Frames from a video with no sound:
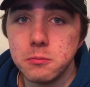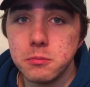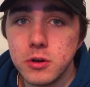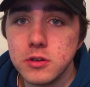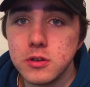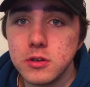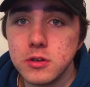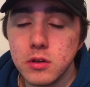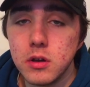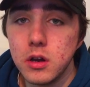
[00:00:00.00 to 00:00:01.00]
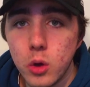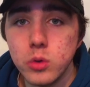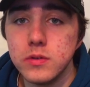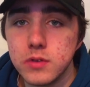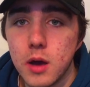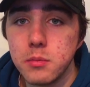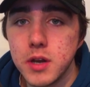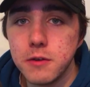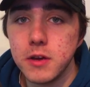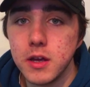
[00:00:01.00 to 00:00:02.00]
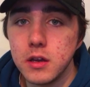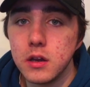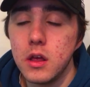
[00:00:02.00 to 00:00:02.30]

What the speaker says: put some loads of time and effort in,